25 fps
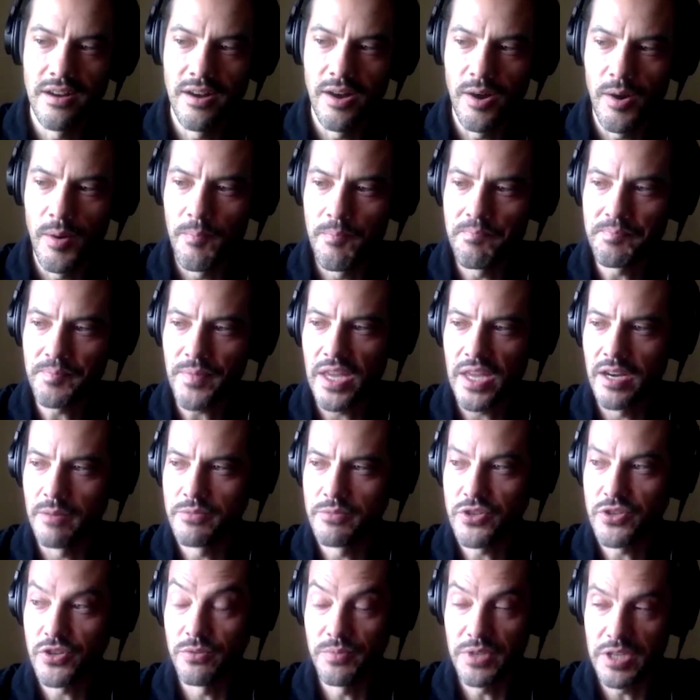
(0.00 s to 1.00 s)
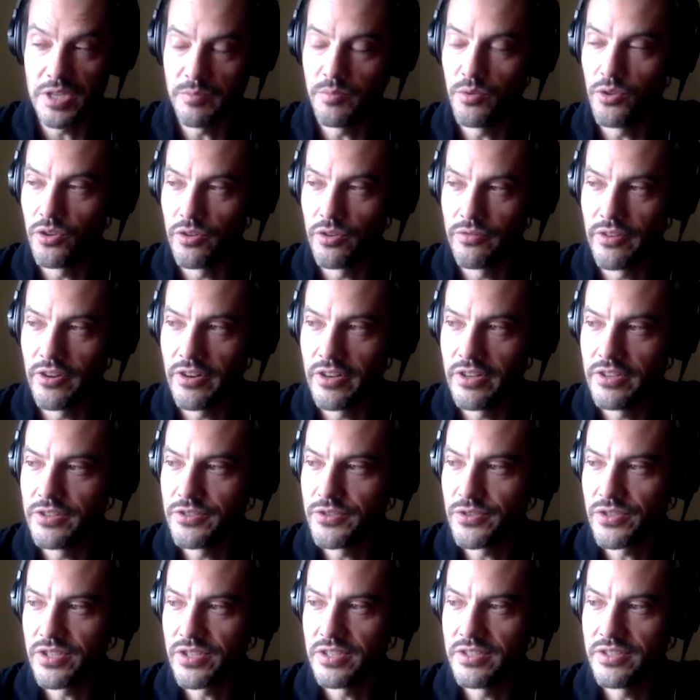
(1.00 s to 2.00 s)
and I'm sure people are
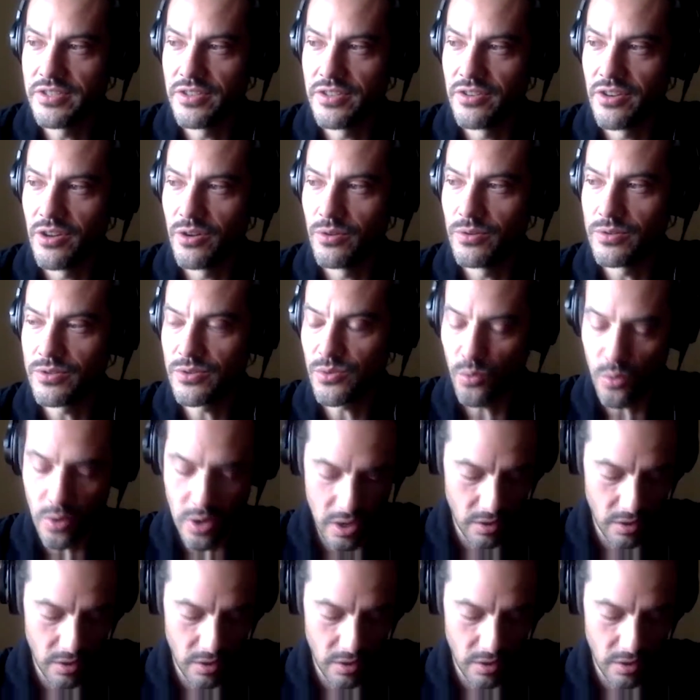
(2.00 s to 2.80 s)
very interested to know as